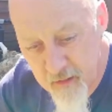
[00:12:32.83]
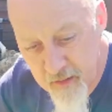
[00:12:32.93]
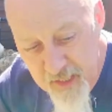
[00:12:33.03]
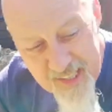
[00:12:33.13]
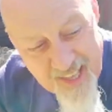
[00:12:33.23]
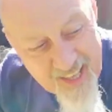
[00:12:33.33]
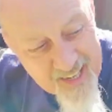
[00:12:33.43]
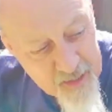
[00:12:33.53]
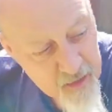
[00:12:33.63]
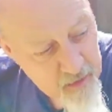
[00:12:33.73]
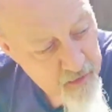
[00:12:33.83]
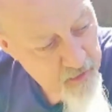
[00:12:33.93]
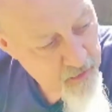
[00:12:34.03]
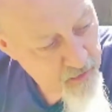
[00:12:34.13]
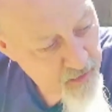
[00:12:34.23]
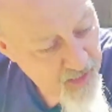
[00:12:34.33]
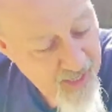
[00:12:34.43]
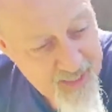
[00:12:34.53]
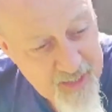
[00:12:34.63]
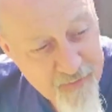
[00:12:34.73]
to gain
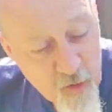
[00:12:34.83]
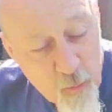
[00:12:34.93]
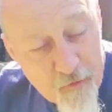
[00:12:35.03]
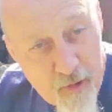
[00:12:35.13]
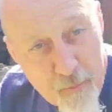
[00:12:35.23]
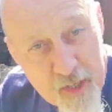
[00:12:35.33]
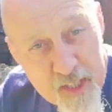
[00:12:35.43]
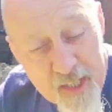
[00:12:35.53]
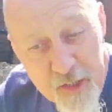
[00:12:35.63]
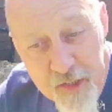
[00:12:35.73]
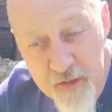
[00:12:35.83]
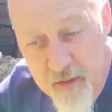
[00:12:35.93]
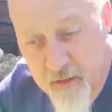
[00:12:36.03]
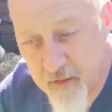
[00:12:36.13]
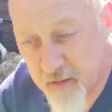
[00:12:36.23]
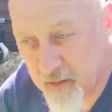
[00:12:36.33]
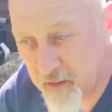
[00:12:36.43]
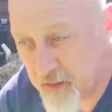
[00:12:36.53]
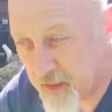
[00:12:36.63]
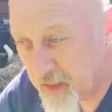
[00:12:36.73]
any form of reputation
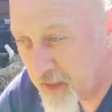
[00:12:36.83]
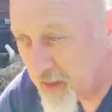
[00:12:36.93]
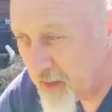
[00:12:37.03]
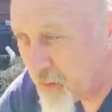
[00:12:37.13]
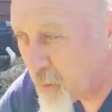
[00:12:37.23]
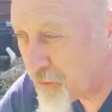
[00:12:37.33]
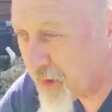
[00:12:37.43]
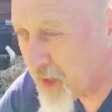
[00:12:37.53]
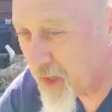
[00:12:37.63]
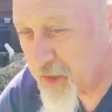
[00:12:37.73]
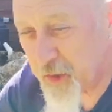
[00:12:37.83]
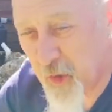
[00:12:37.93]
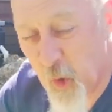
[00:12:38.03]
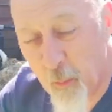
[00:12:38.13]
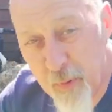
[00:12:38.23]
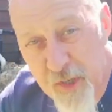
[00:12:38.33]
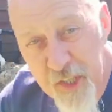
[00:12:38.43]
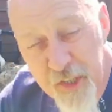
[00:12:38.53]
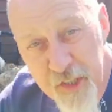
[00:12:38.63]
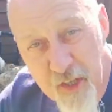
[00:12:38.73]
with regard to the
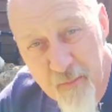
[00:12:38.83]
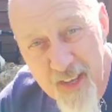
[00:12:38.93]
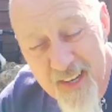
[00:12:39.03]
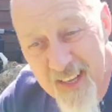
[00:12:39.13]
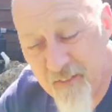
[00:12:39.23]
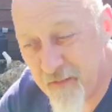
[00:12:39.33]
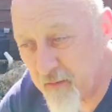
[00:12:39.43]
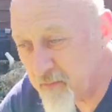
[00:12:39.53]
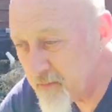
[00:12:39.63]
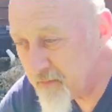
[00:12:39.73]
competition I'm getting from